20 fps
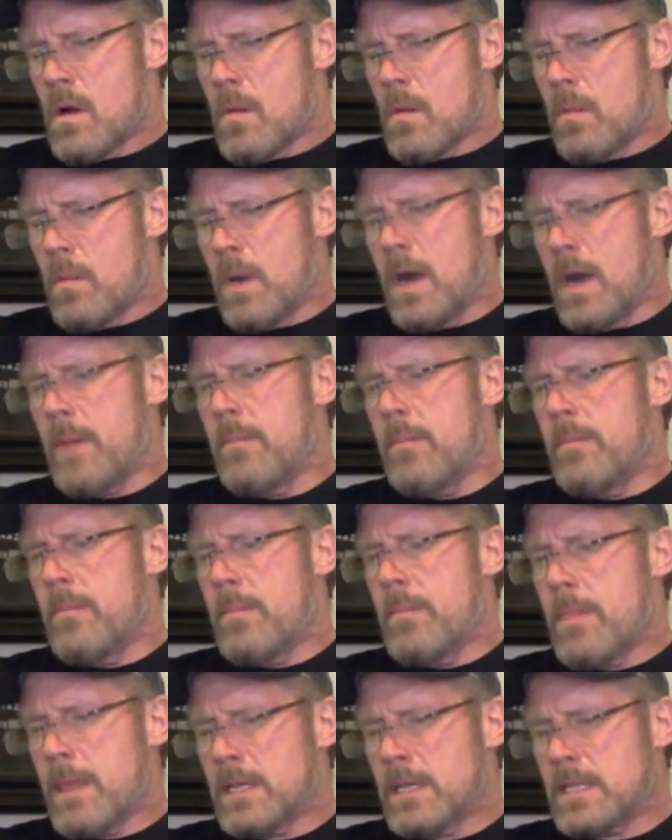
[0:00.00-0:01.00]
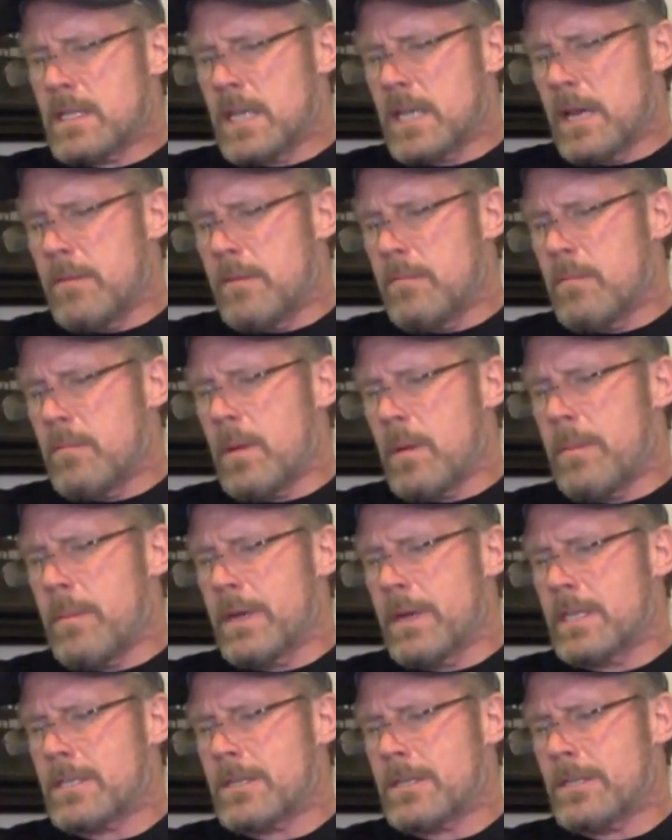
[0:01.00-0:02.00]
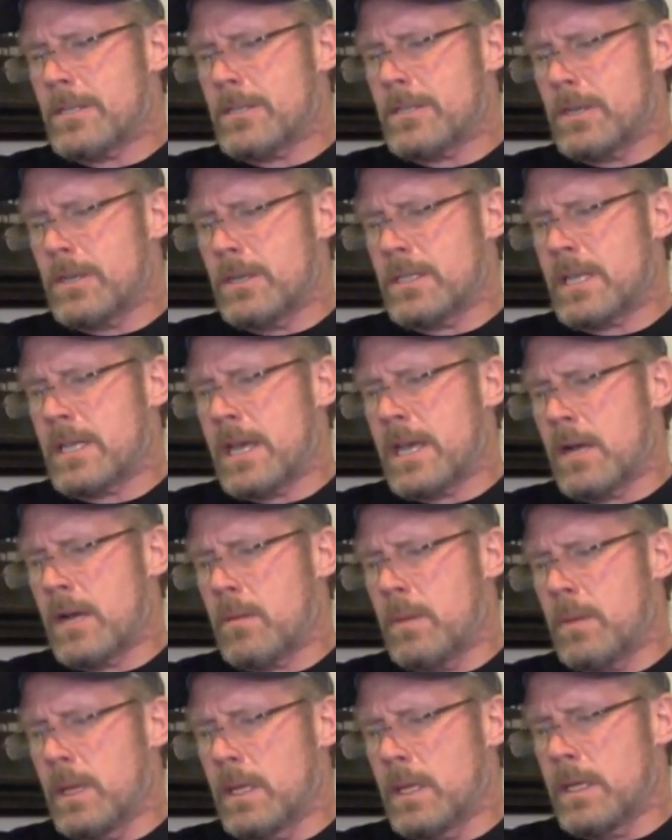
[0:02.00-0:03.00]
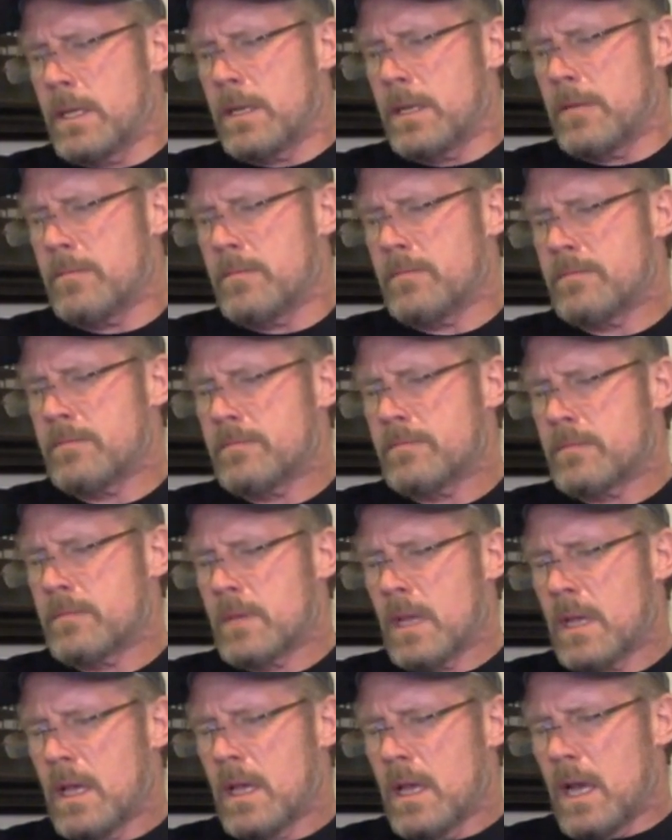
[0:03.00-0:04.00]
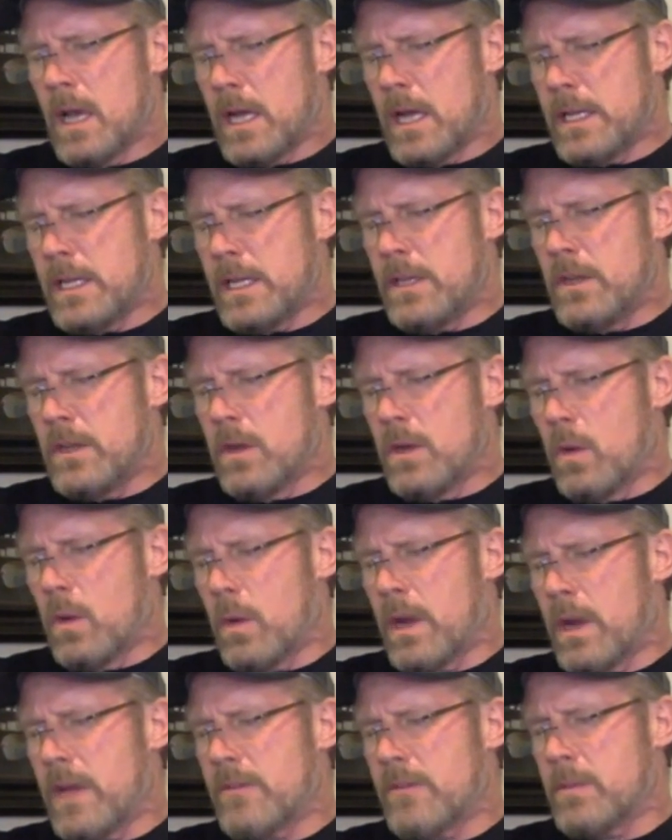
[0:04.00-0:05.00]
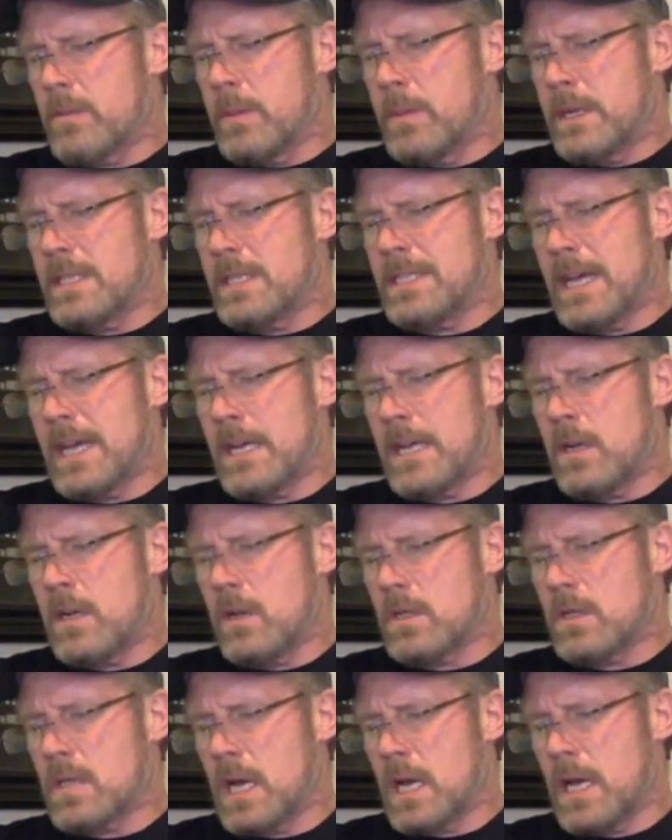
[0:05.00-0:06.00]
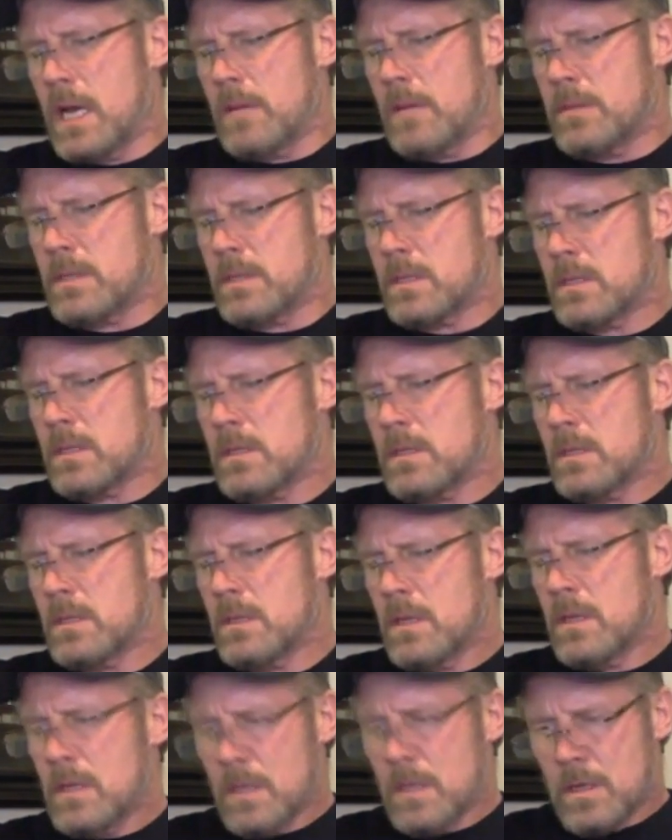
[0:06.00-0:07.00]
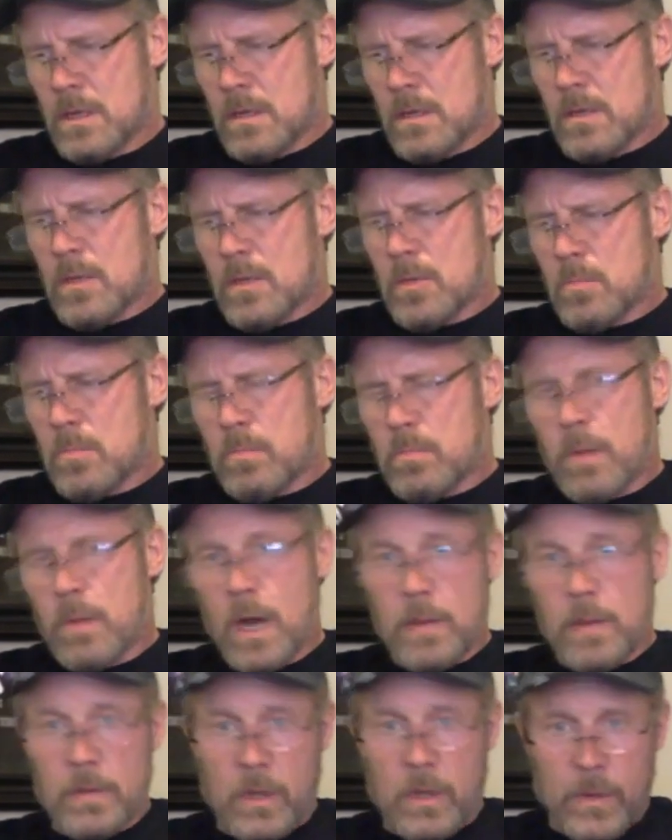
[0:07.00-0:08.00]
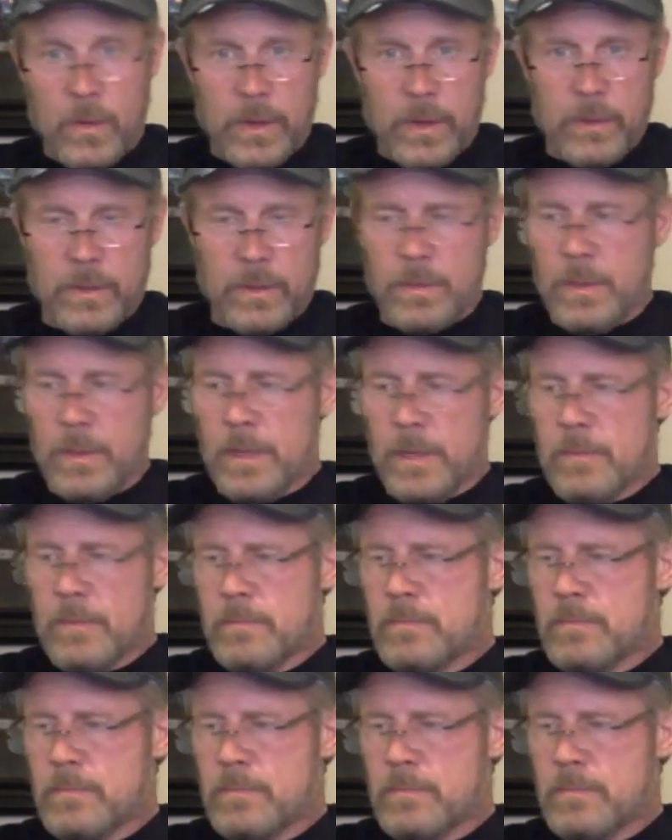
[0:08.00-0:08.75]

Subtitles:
Bob, I said, my biggest concern is accountability. I need to know where everybody's at all times. Bob agreed with me.